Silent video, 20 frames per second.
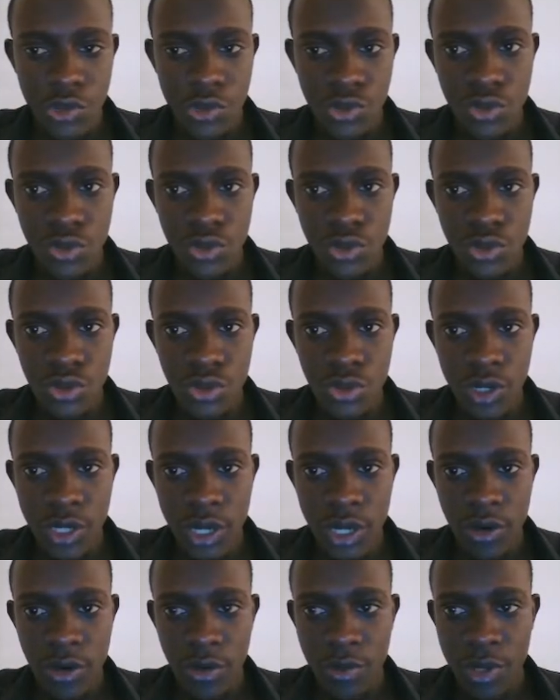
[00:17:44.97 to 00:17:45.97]
do so when
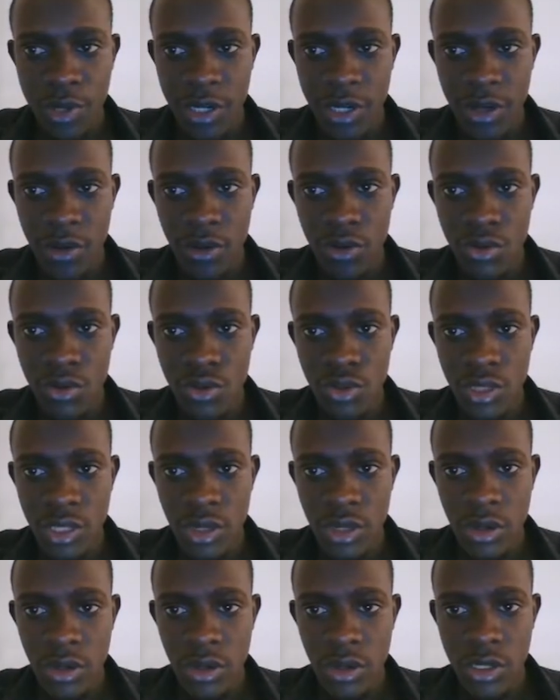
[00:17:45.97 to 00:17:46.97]
I open the, the
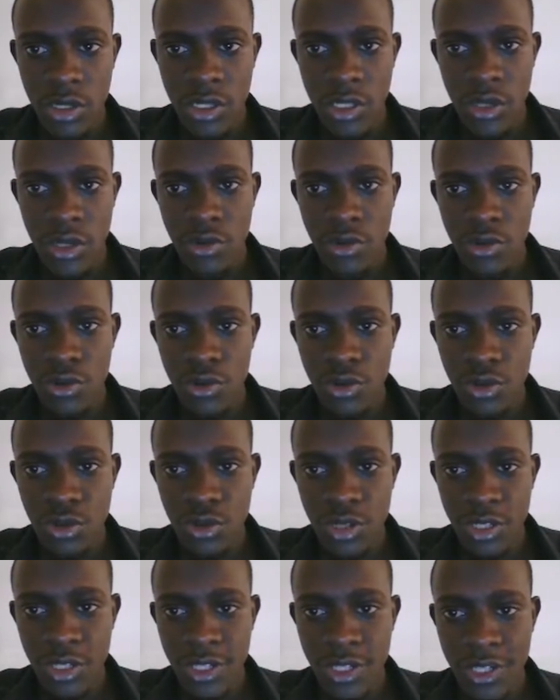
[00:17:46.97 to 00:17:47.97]
log the
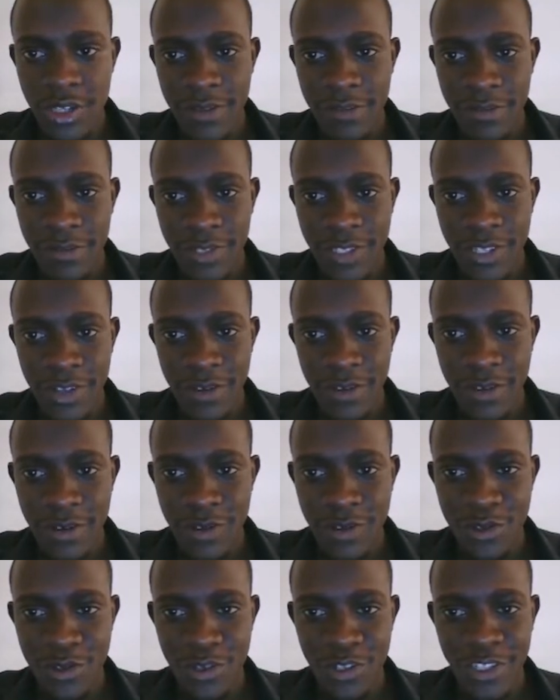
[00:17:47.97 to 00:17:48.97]
console the
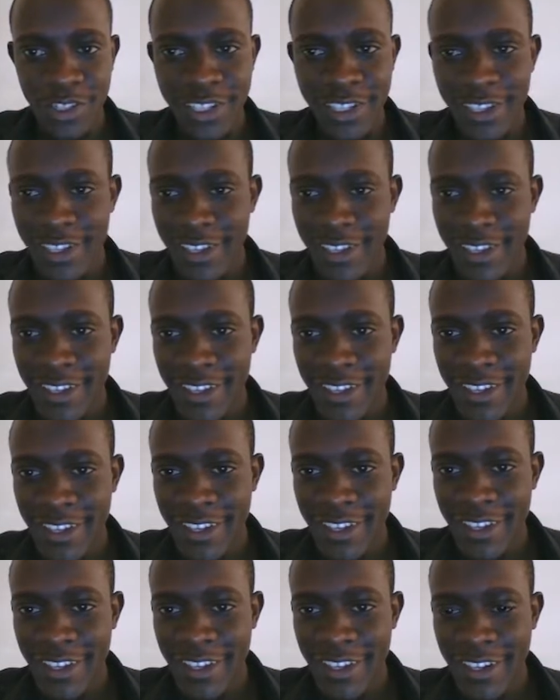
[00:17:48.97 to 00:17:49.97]
console
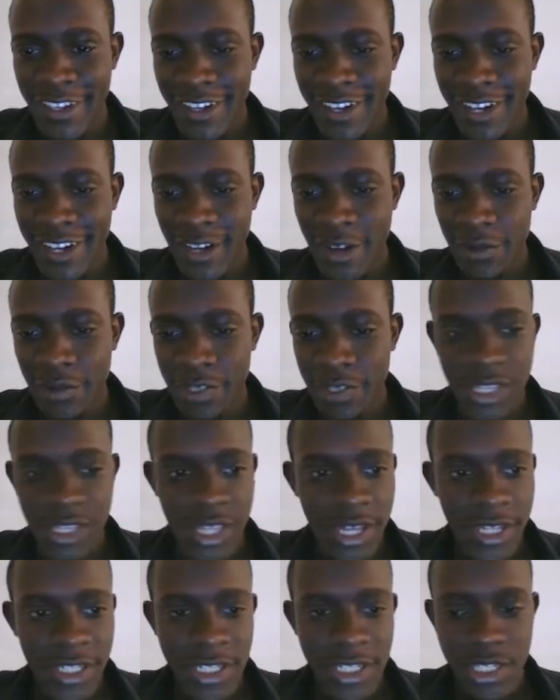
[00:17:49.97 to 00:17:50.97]
uh, we see
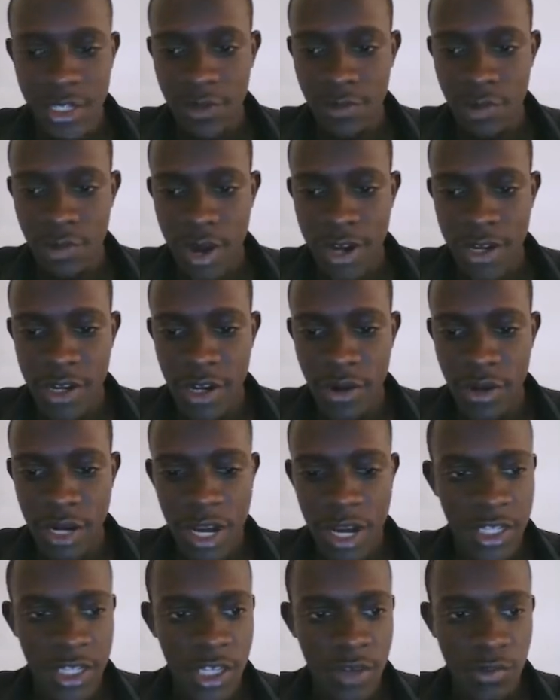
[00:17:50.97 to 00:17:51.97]
that right now we
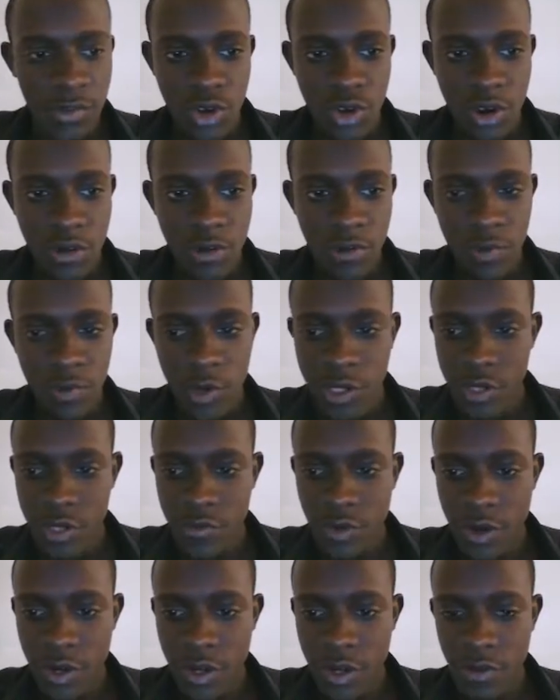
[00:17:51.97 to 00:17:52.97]
can keep track of
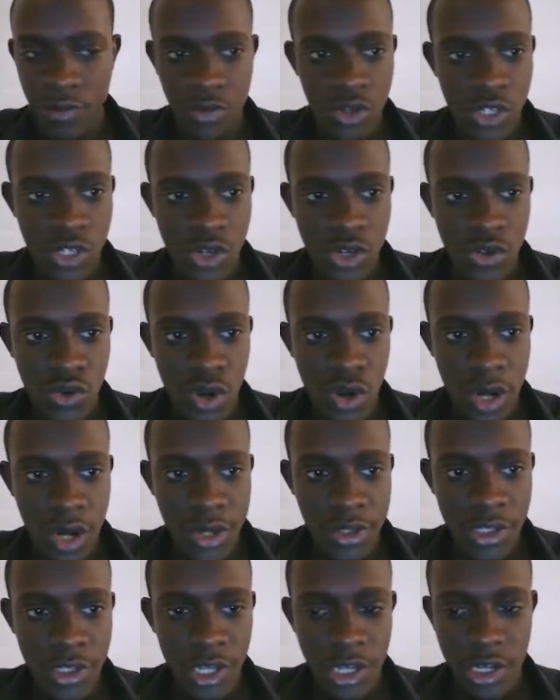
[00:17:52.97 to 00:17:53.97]
whatever we input into our
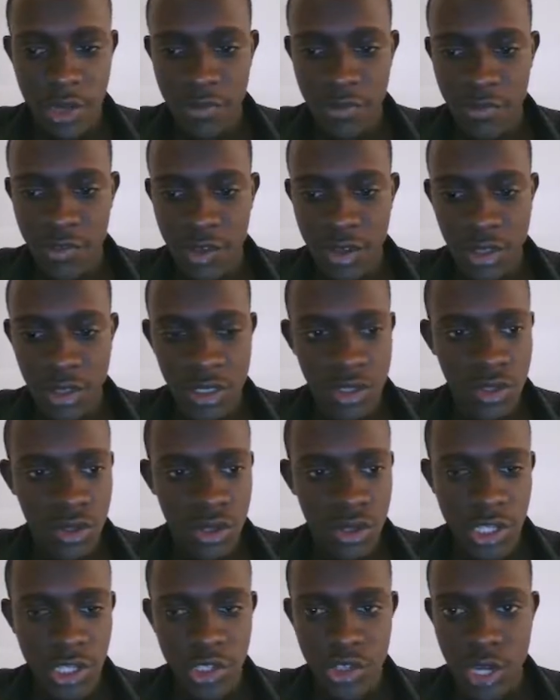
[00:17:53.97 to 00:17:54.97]
username field so
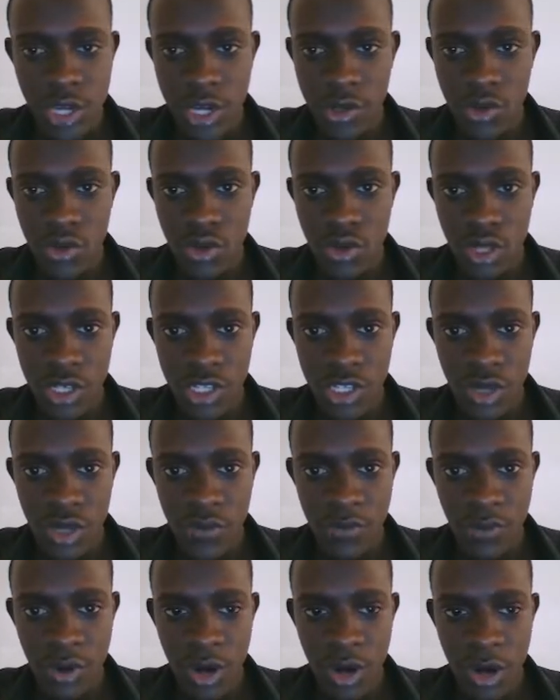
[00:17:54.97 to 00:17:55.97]
let's try to do the same
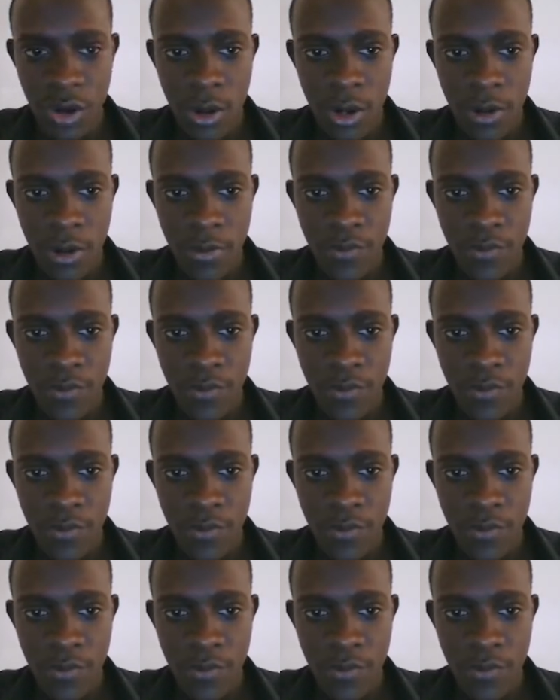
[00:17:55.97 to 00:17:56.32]
for our